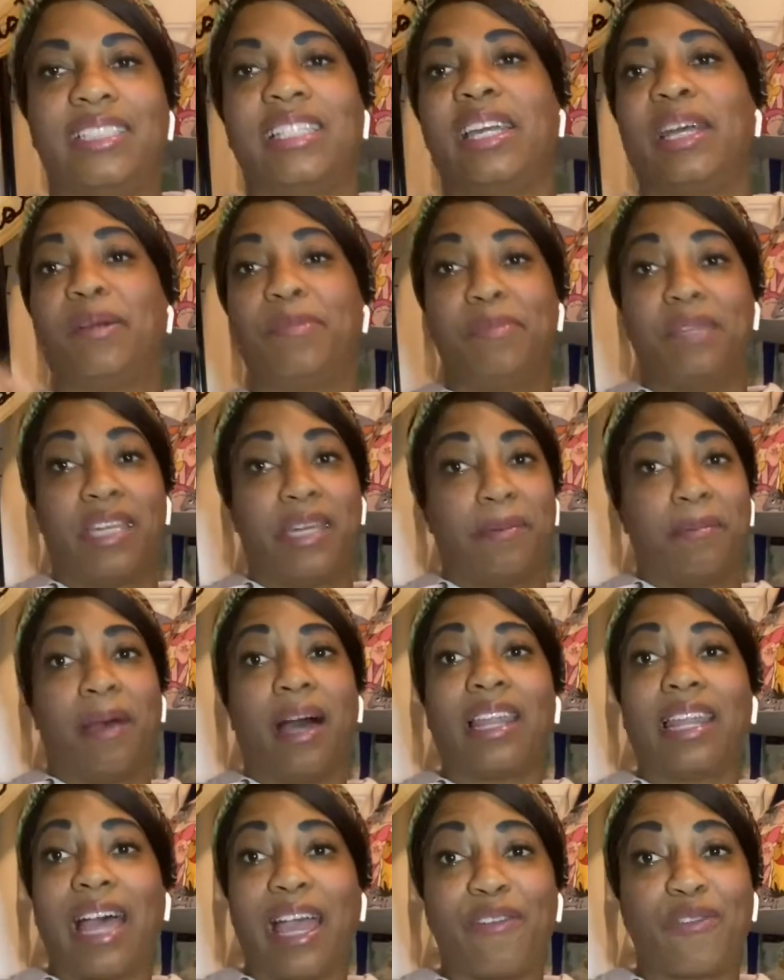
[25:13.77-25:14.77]
It helped me get my
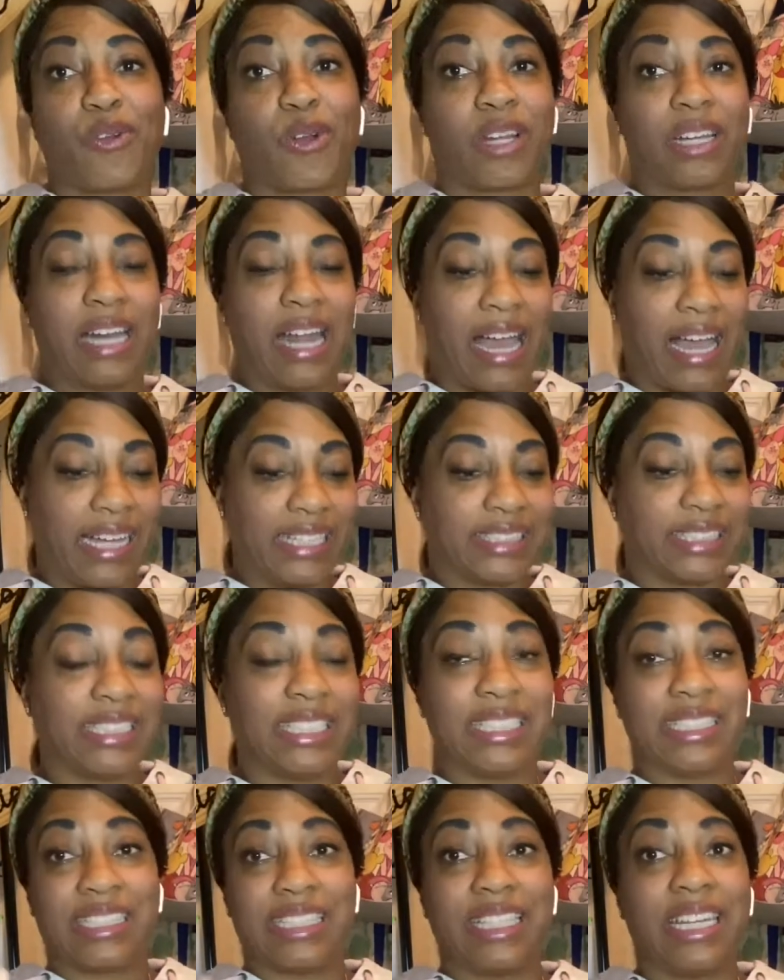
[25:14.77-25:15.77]
life organized.
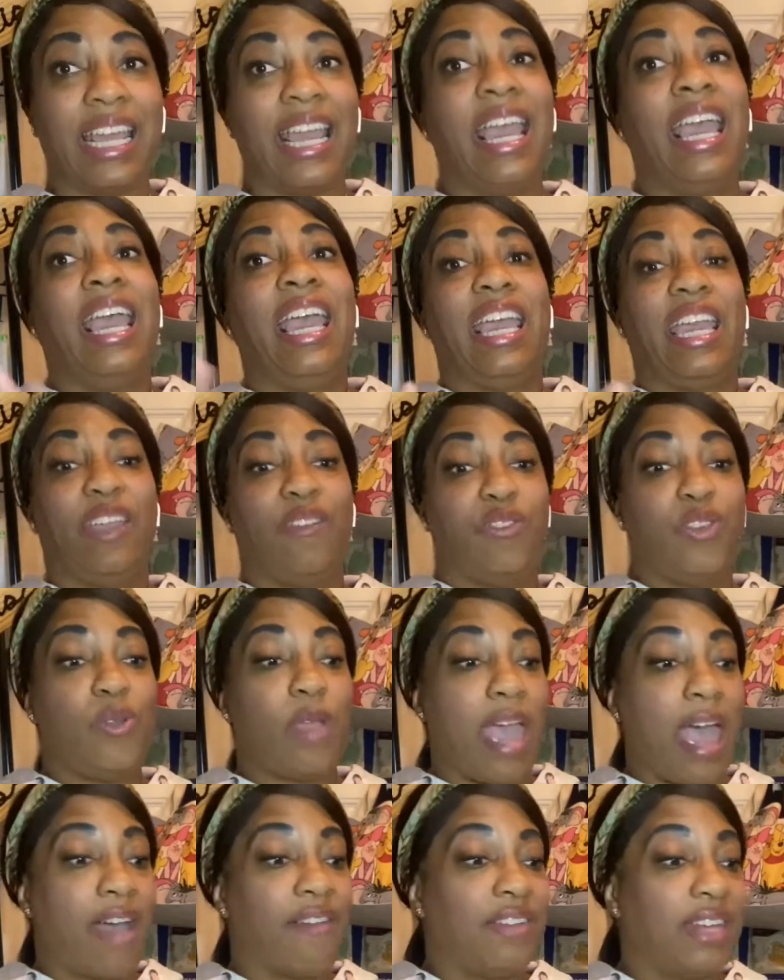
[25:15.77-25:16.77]
Listen, if you
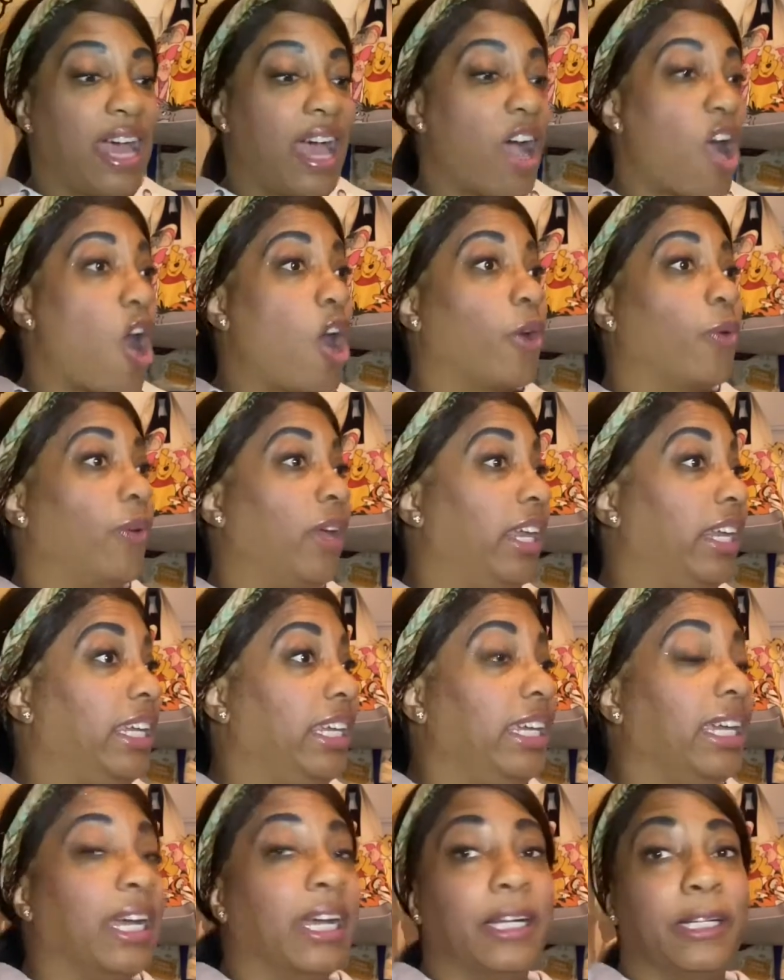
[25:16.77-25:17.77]
have not
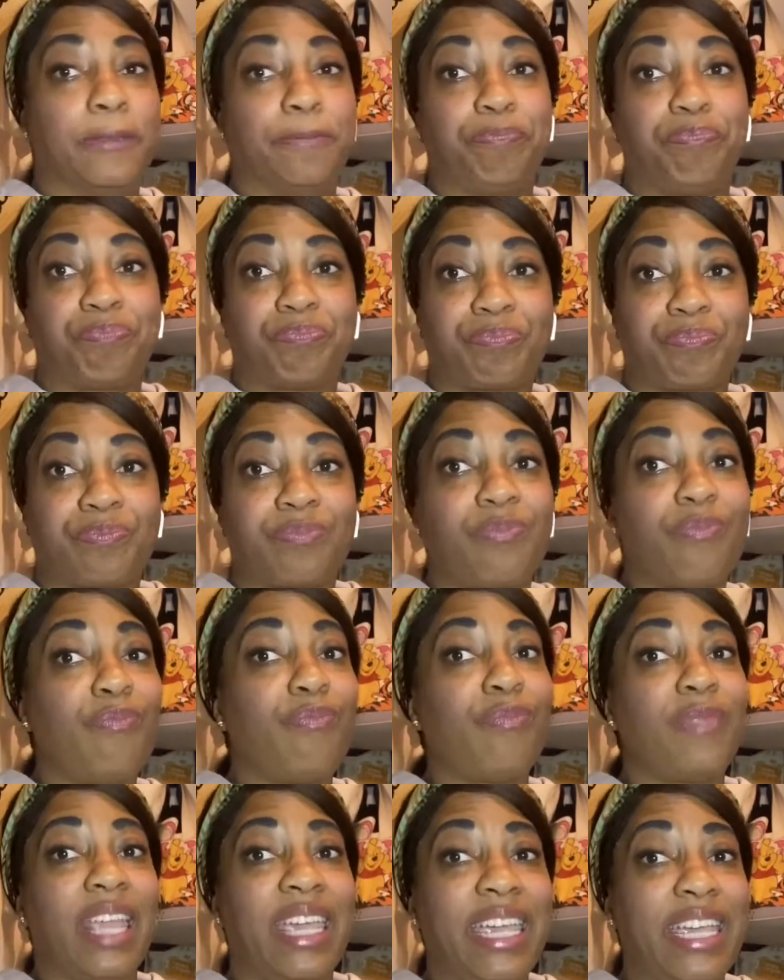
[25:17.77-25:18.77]
already um,
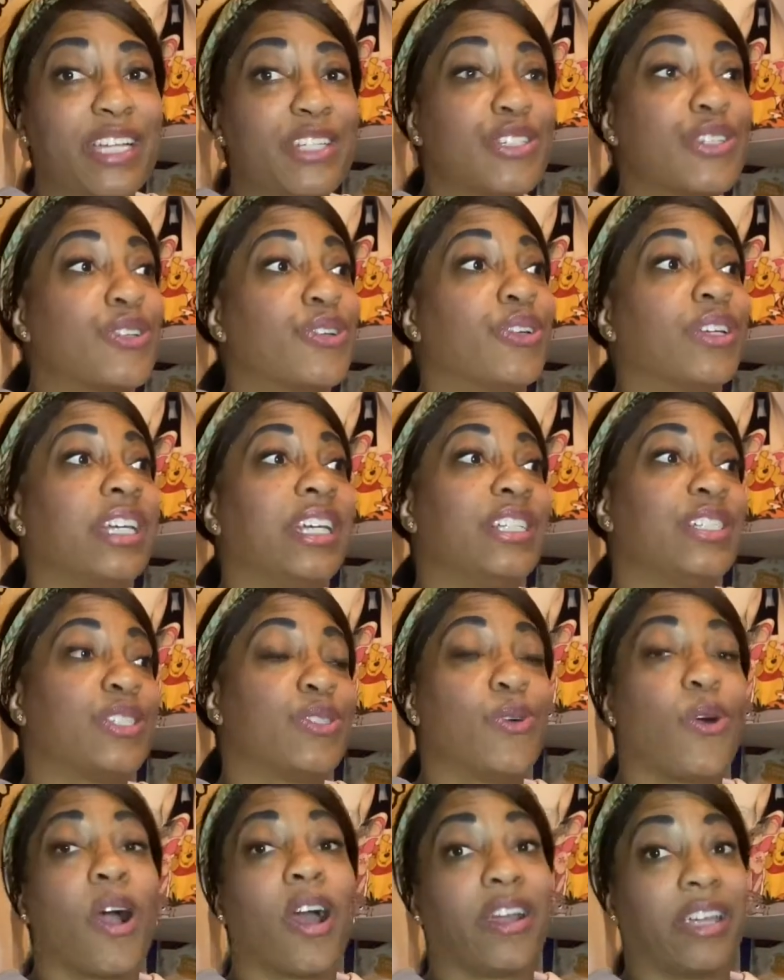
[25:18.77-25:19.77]
entered
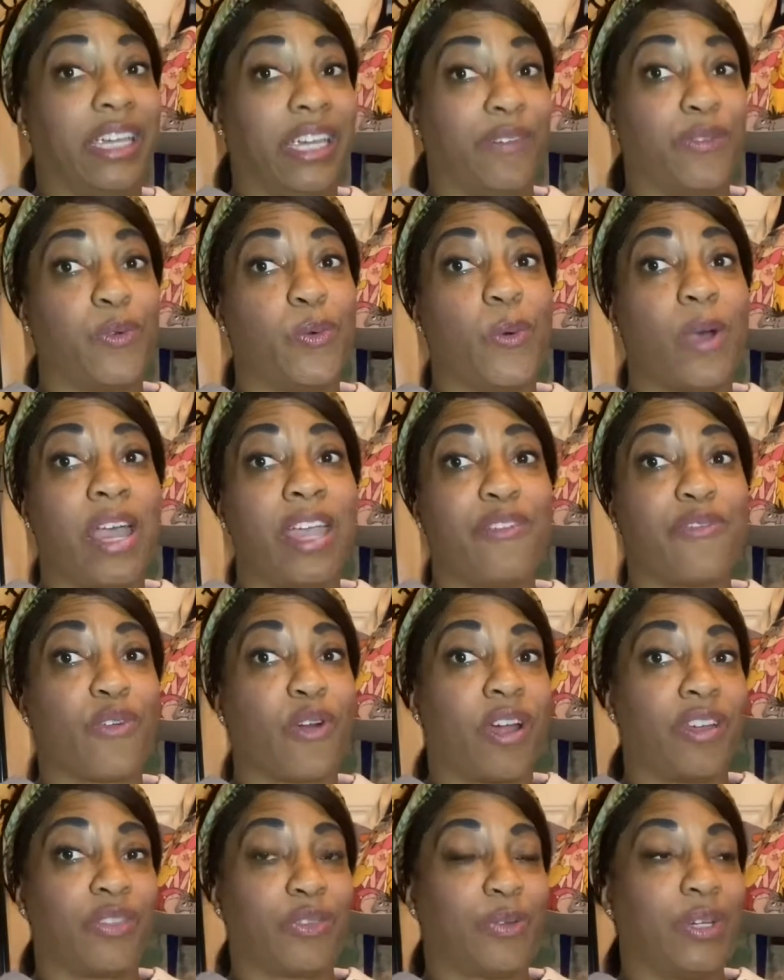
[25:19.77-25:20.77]
into our giveaway for
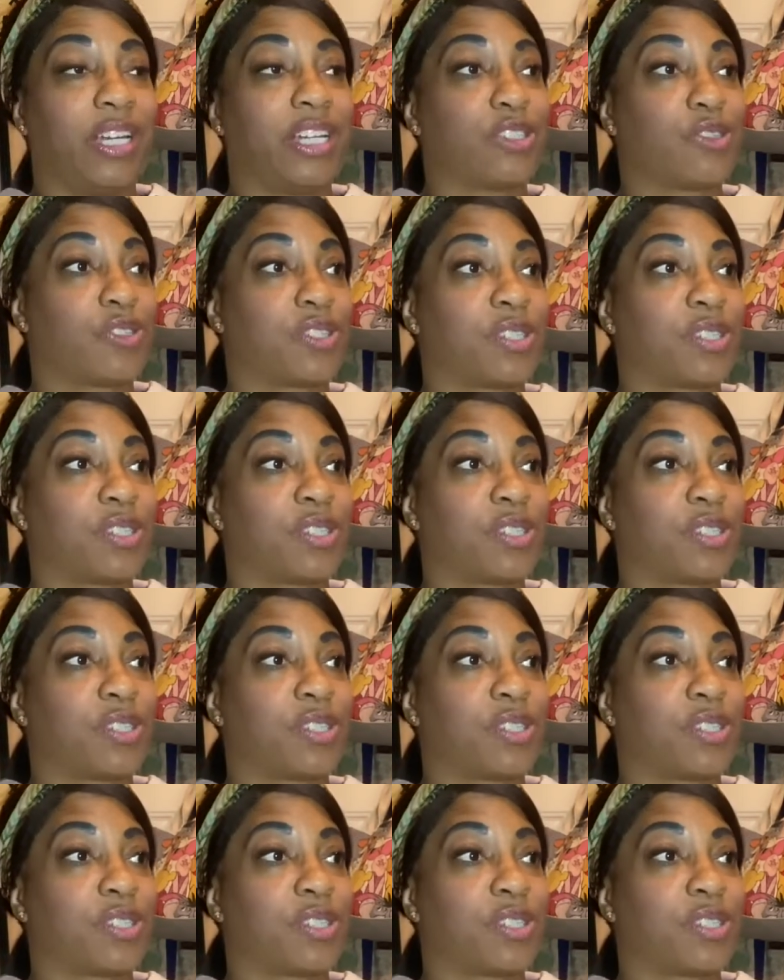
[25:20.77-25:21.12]
our 300